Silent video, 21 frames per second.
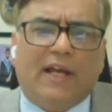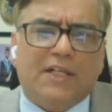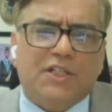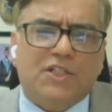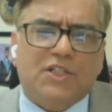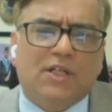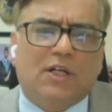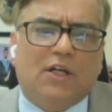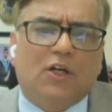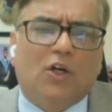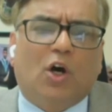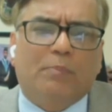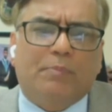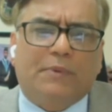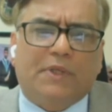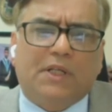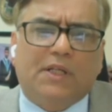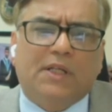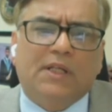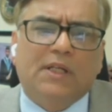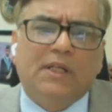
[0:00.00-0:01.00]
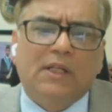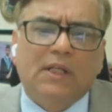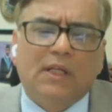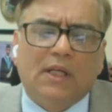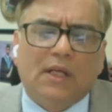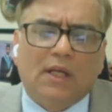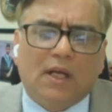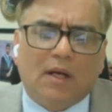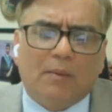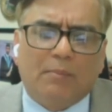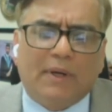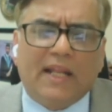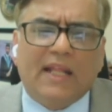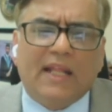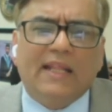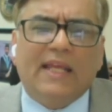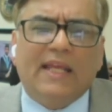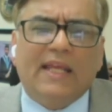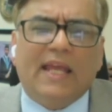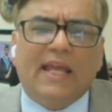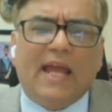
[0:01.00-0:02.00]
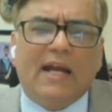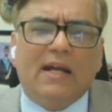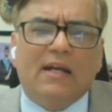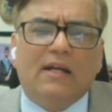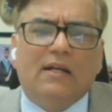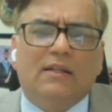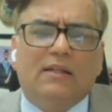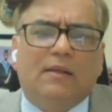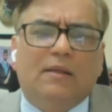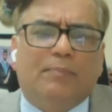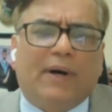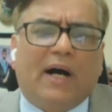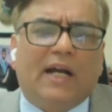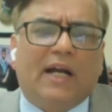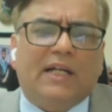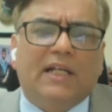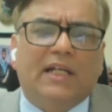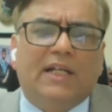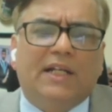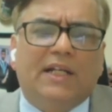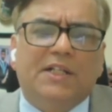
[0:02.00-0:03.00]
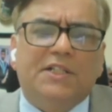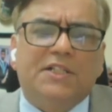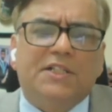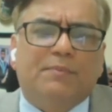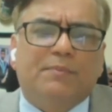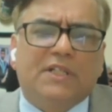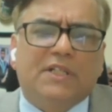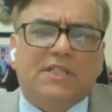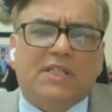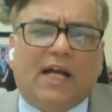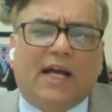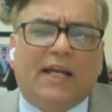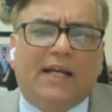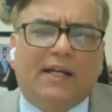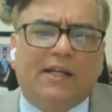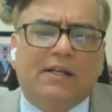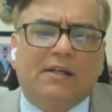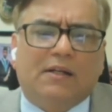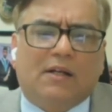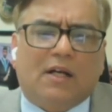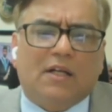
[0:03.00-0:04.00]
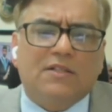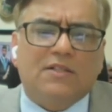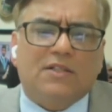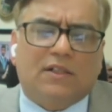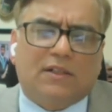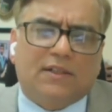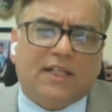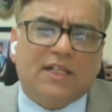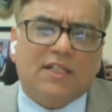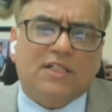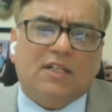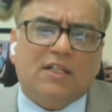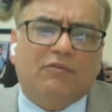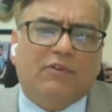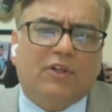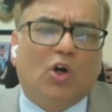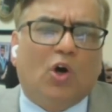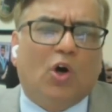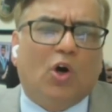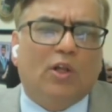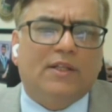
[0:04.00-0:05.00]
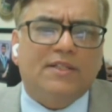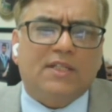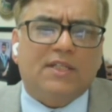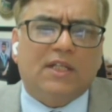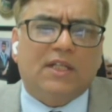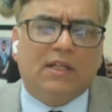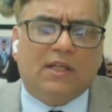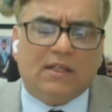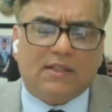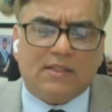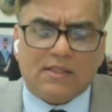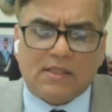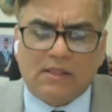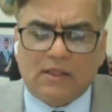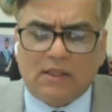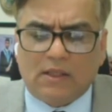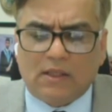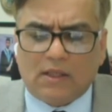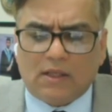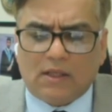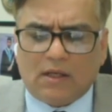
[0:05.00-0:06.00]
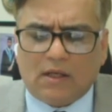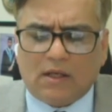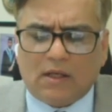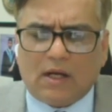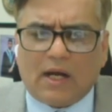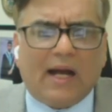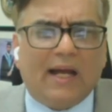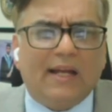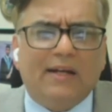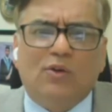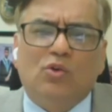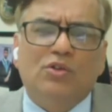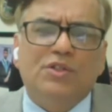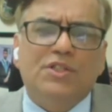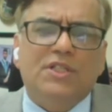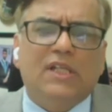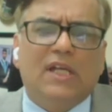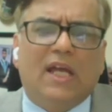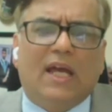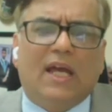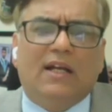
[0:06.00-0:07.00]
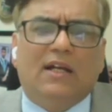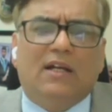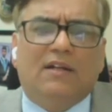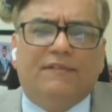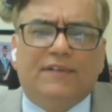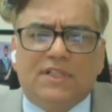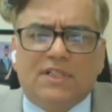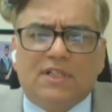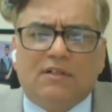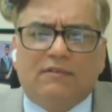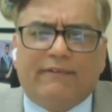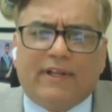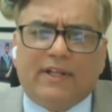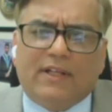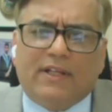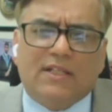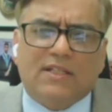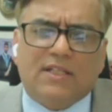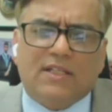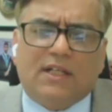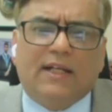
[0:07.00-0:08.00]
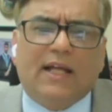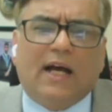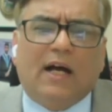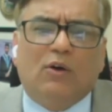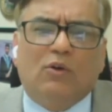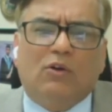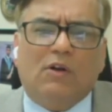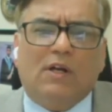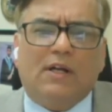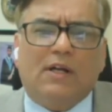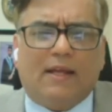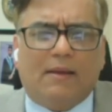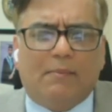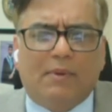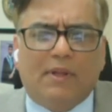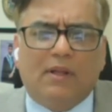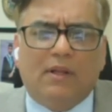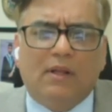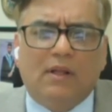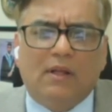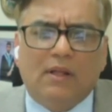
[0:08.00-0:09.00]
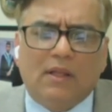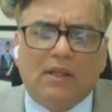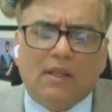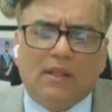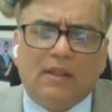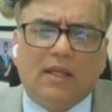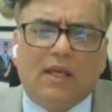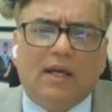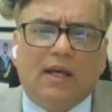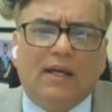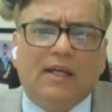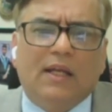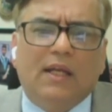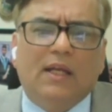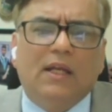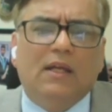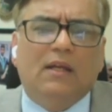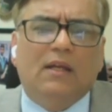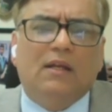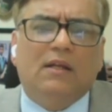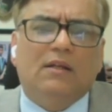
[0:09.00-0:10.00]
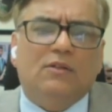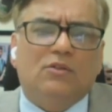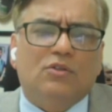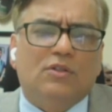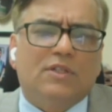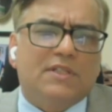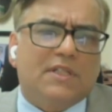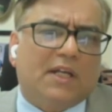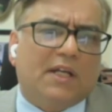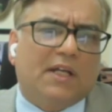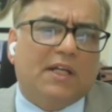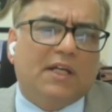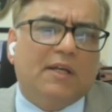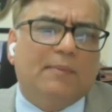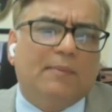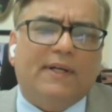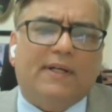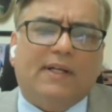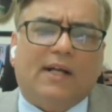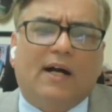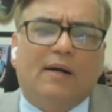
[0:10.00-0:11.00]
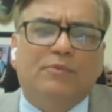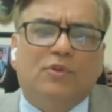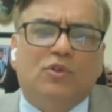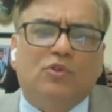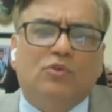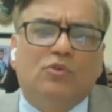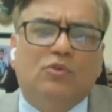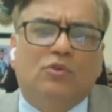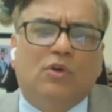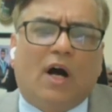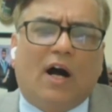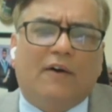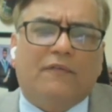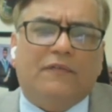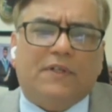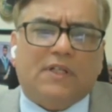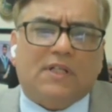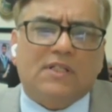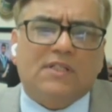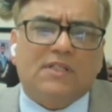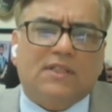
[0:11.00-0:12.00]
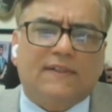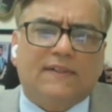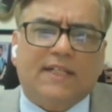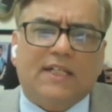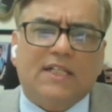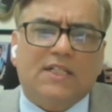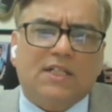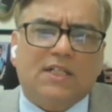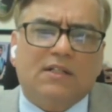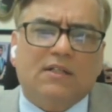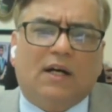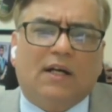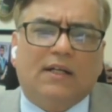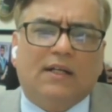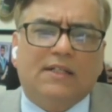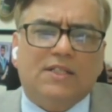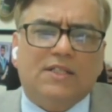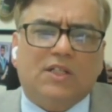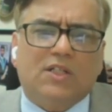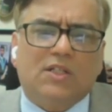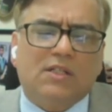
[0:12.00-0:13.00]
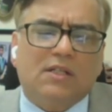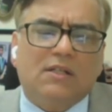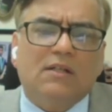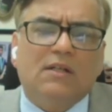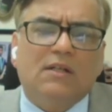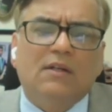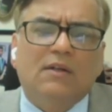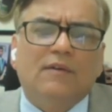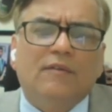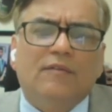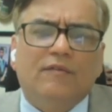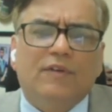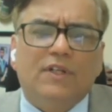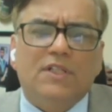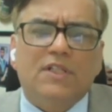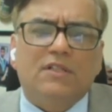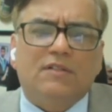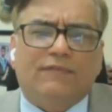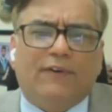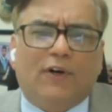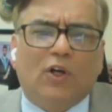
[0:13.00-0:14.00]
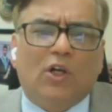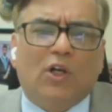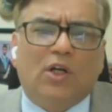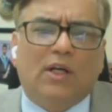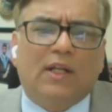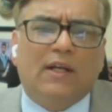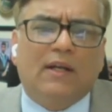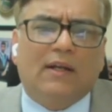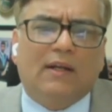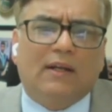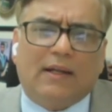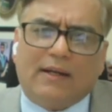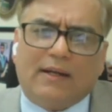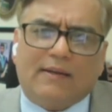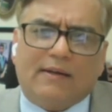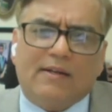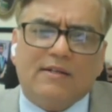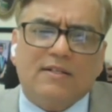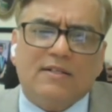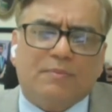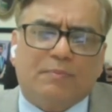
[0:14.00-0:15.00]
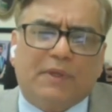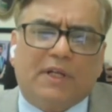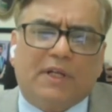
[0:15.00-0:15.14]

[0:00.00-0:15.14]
of action adopted, but in the end, the party leadership decide in consultation with all the seniors. Uh, I don't see any division when they sit down on a table they agree to disagree, but come to, after consultation, a decision which is followed in letter and